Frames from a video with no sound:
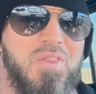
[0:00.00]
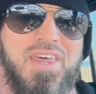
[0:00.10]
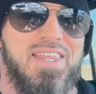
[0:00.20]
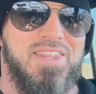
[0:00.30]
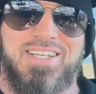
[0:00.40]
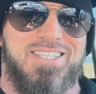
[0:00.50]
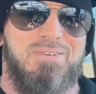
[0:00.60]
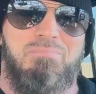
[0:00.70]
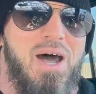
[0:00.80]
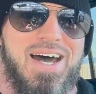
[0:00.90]
then it's
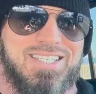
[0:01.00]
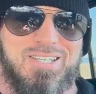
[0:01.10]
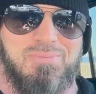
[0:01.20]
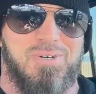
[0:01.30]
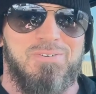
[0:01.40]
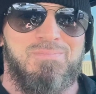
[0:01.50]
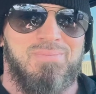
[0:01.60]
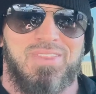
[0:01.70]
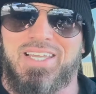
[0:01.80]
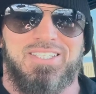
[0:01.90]
impossible.
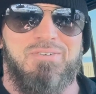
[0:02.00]
It's